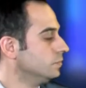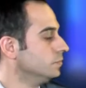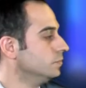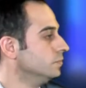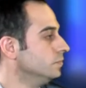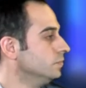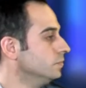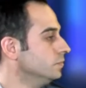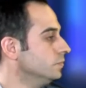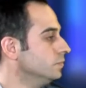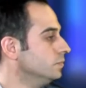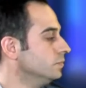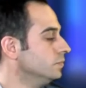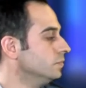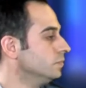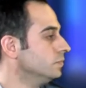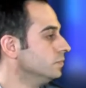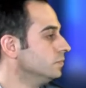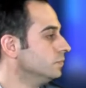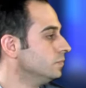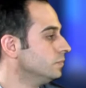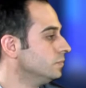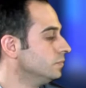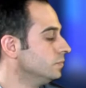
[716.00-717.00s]

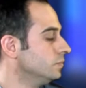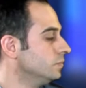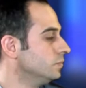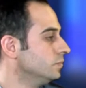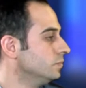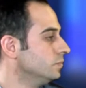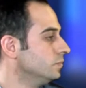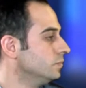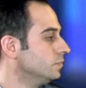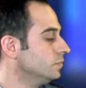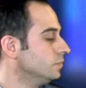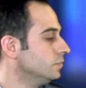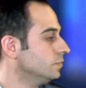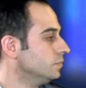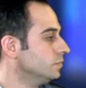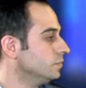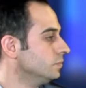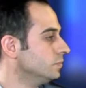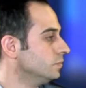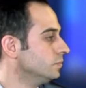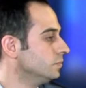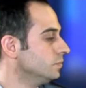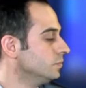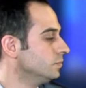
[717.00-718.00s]

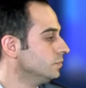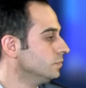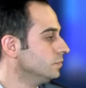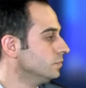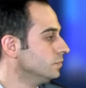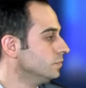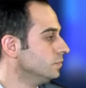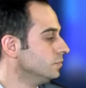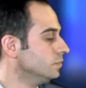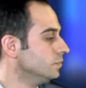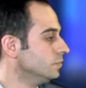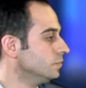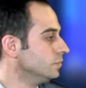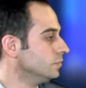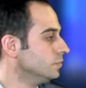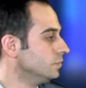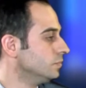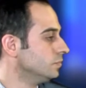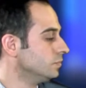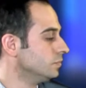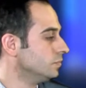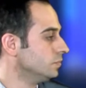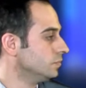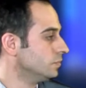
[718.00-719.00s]

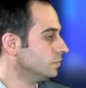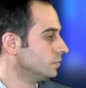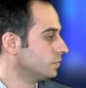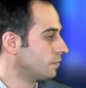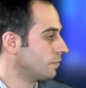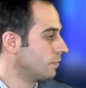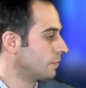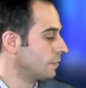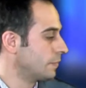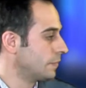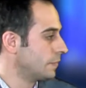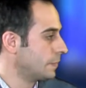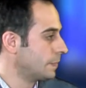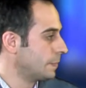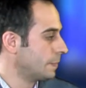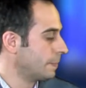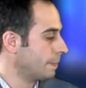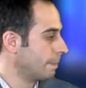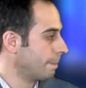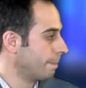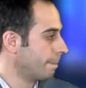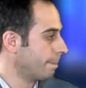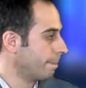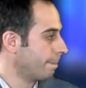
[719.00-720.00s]

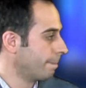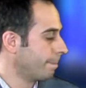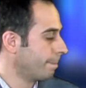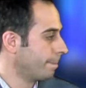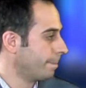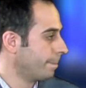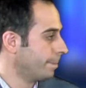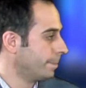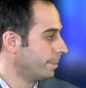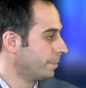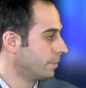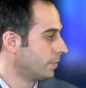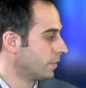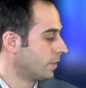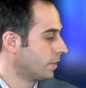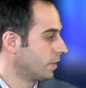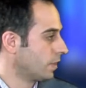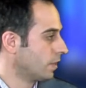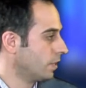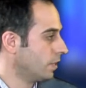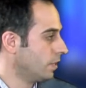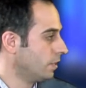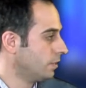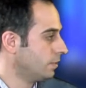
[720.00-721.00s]

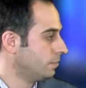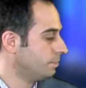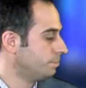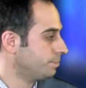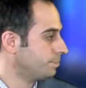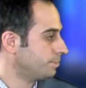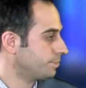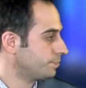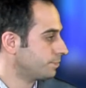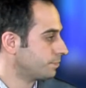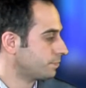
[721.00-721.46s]
[no speech]